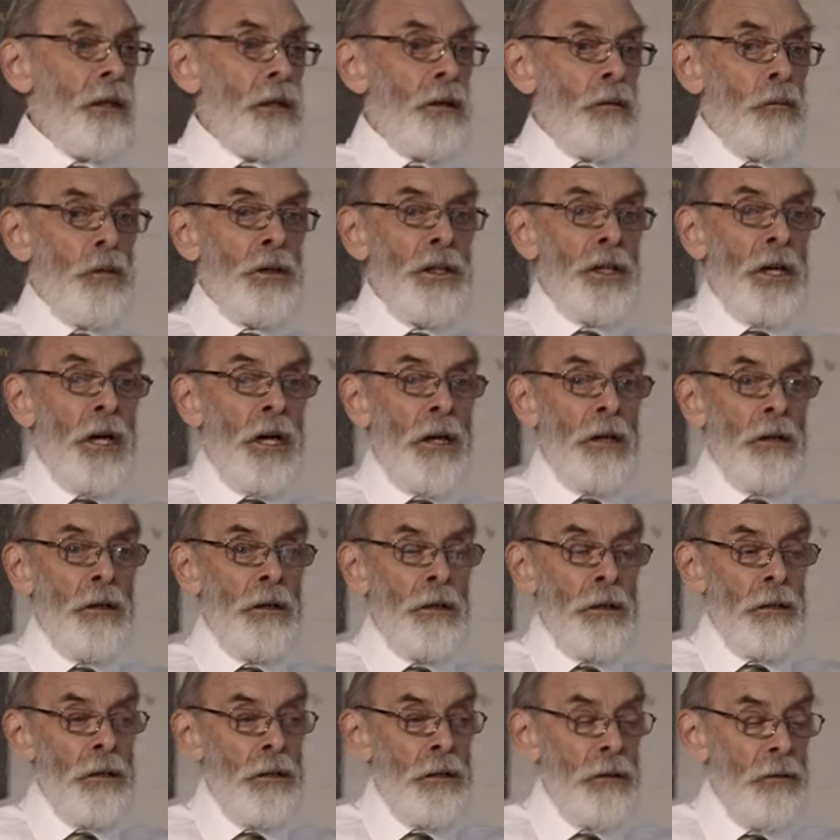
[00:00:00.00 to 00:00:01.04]
We are
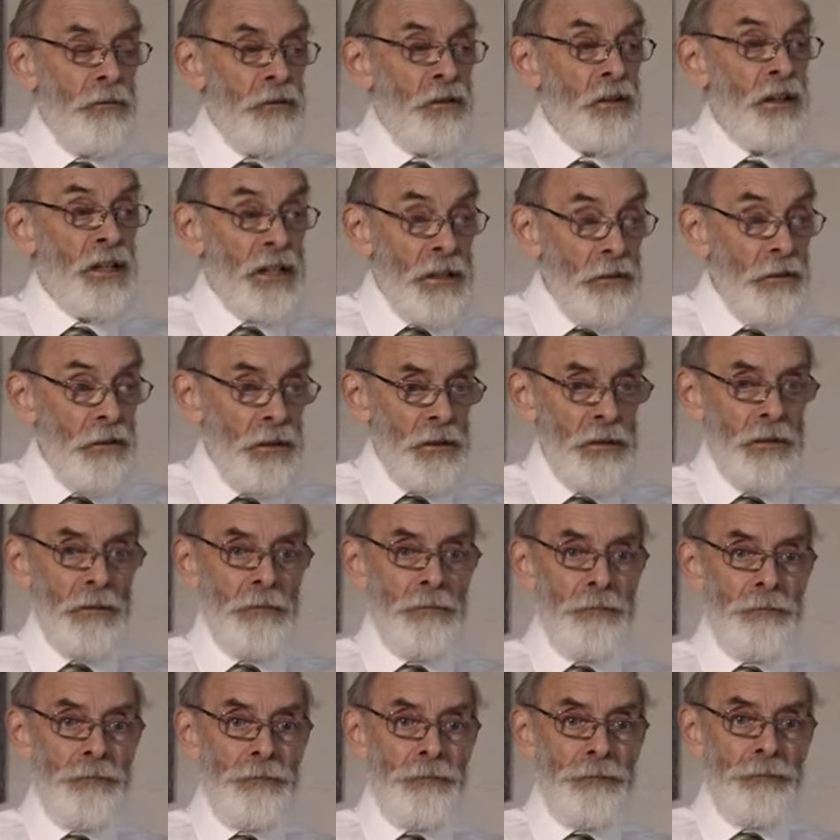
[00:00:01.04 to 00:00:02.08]
forgiven.
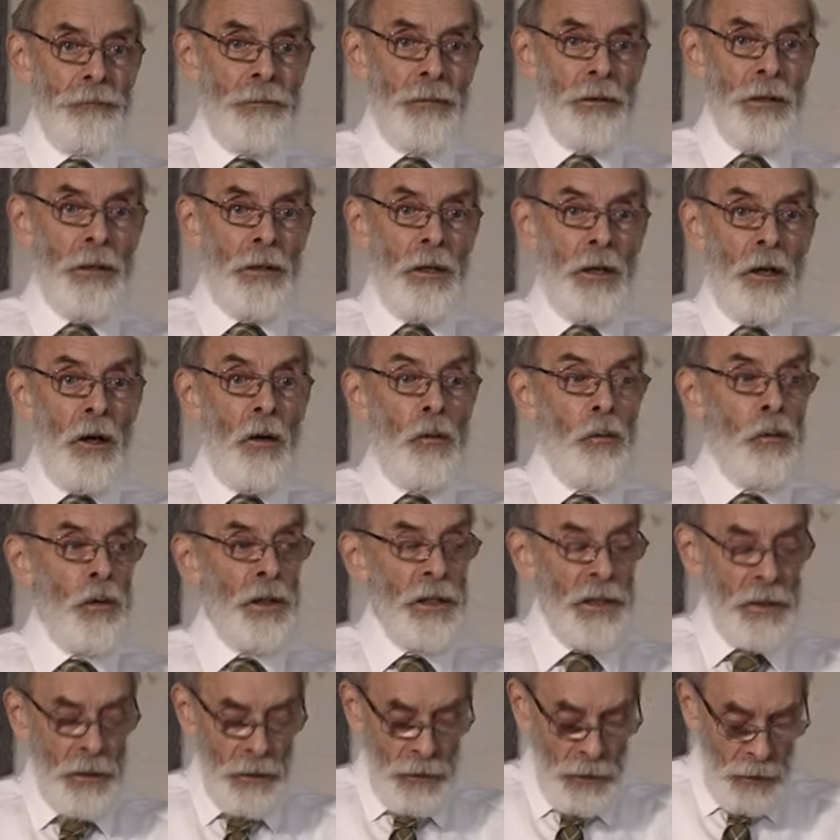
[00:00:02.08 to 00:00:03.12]

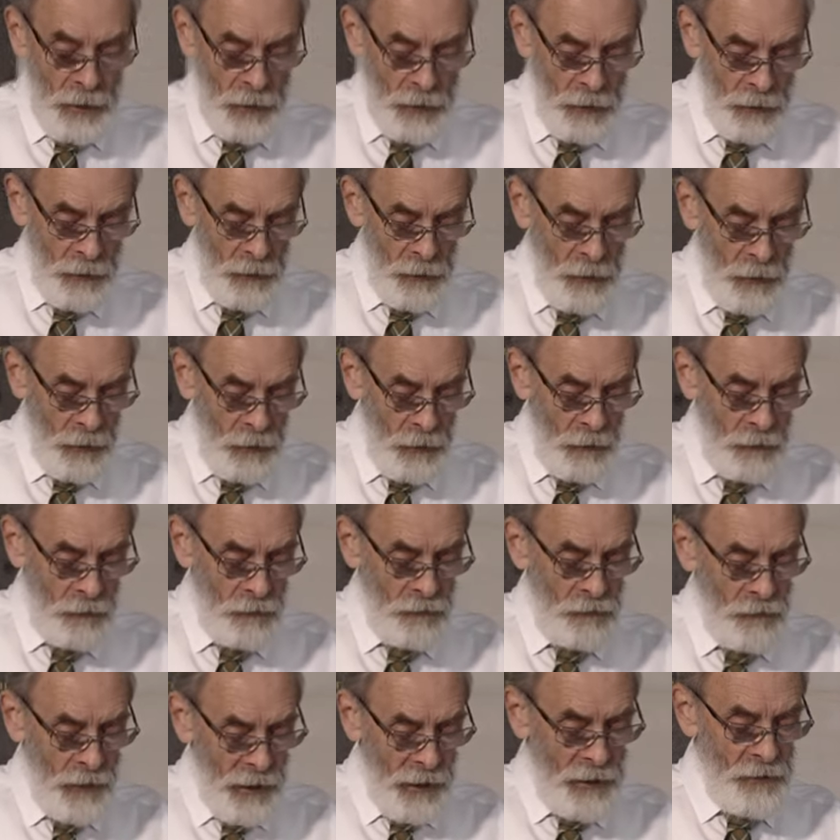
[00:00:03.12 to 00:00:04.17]
We are
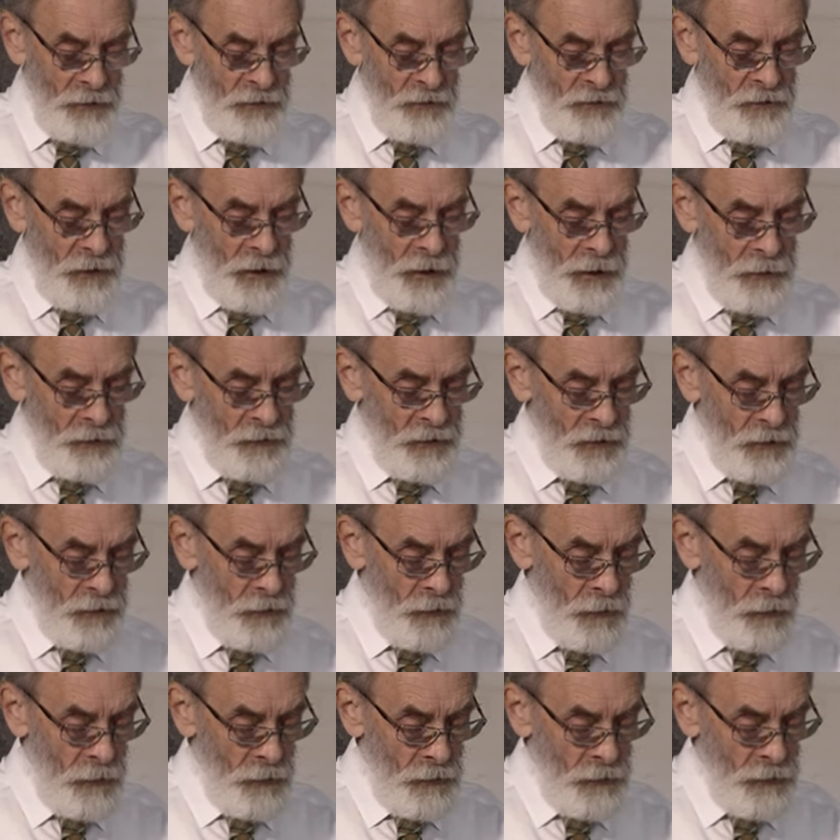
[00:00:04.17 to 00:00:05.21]
reconciled to
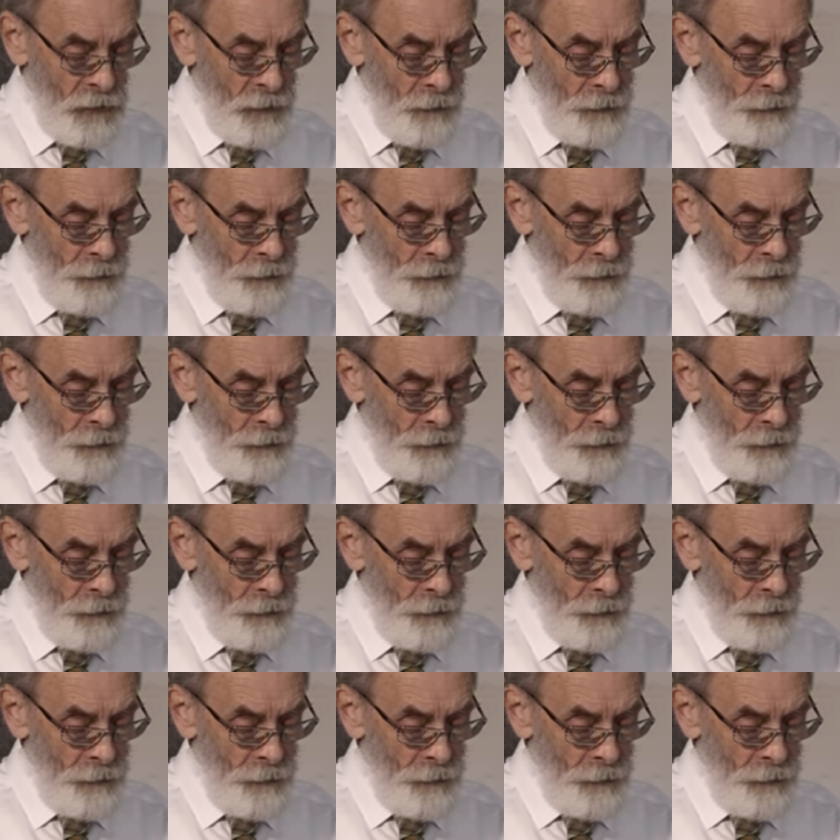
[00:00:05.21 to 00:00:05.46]
God.